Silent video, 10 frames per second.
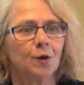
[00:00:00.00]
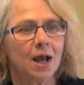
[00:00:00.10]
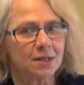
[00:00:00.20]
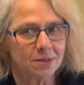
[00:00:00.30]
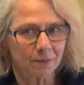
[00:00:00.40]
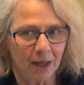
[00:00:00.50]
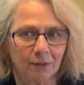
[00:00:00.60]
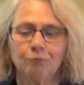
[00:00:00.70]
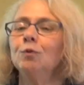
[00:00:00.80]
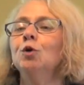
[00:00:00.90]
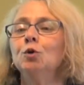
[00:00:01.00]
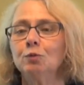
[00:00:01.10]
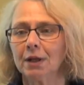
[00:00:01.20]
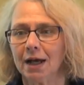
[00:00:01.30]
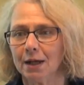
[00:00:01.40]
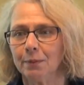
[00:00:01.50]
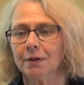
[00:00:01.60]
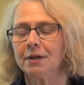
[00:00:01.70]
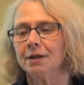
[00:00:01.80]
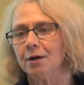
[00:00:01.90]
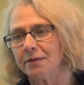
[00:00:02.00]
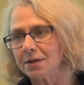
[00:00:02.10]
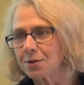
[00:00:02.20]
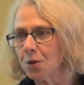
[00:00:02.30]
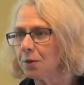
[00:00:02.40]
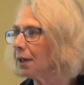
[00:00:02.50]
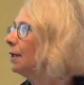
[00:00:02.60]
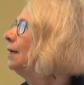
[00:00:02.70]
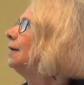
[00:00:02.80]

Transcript: you know, has had good reliability on this coding.